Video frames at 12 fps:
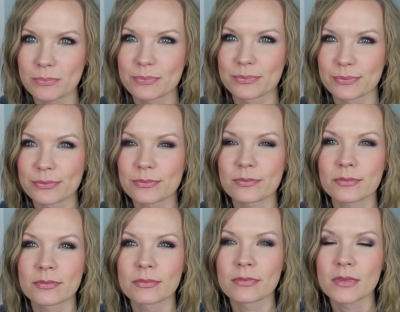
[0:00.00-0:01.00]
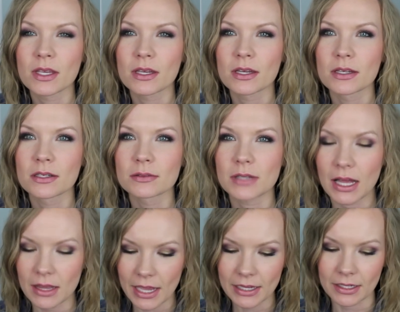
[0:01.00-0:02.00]
Mm-hmm. I
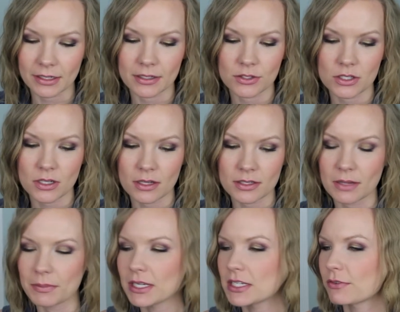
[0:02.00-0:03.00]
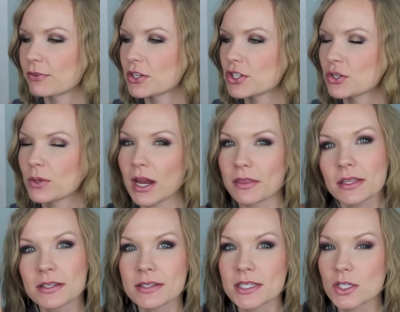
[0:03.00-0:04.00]
like it. It's just got something different to it. I think
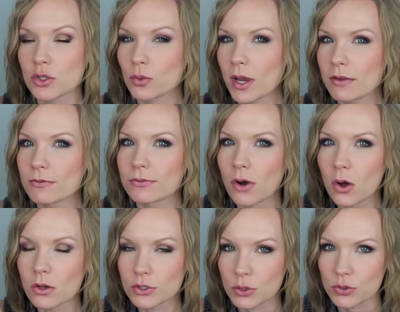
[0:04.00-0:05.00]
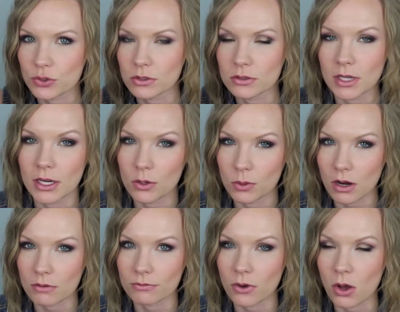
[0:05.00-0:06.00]
this is a great fall neutral. I know we're
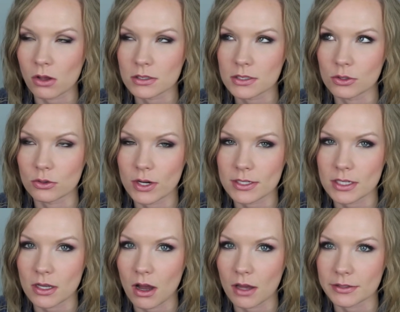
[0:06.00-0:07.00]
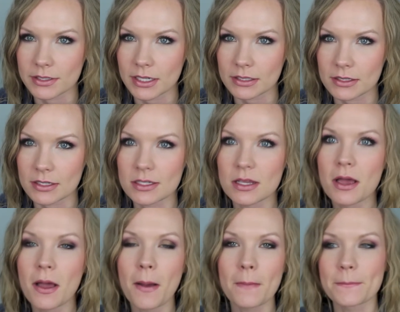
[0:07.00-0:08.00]
not in fall. It's still crazy hot in Texas.
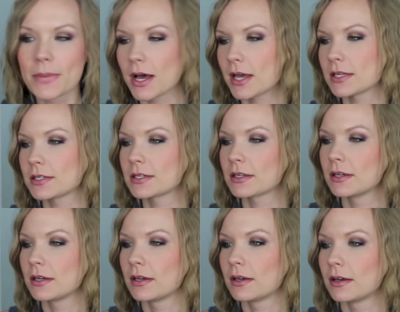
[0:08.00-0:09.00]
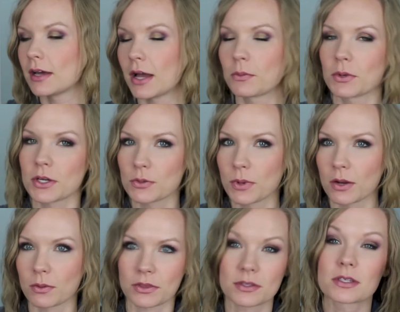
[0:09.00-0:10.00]
But I wanted to wear it
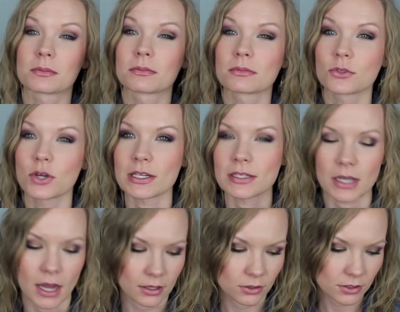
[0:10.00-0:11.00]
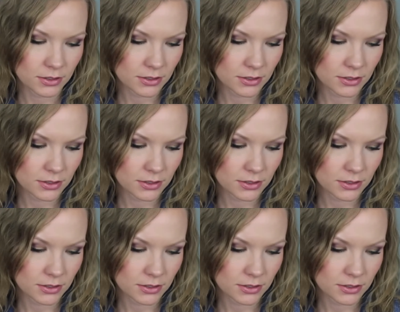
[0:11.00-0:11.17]
with some crazy eye looks.